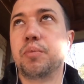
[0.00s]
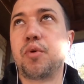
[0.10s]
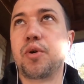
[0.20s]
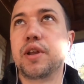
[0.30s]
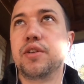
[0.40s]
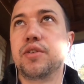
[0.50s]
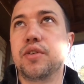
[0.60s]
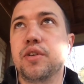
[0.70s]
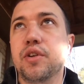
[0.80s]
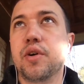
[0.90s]
port
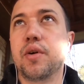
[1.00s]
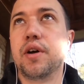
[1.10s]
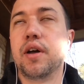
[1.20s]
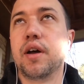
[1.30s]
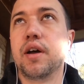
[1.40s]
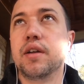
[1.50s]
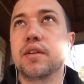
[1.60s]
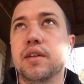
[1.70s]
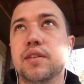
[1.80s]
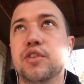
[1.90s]
into a
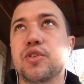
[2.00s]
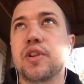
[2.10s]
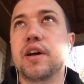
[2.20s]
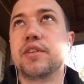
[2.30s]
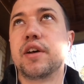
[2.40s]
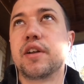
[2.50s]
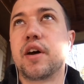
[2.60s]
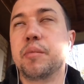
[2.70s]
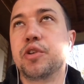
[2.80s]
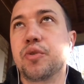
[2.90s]
decentralized
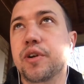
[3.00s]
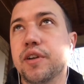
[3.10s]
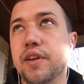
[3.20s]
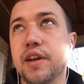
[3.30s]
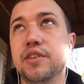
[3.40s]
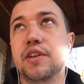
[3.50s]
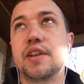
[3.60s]
autonomous organization.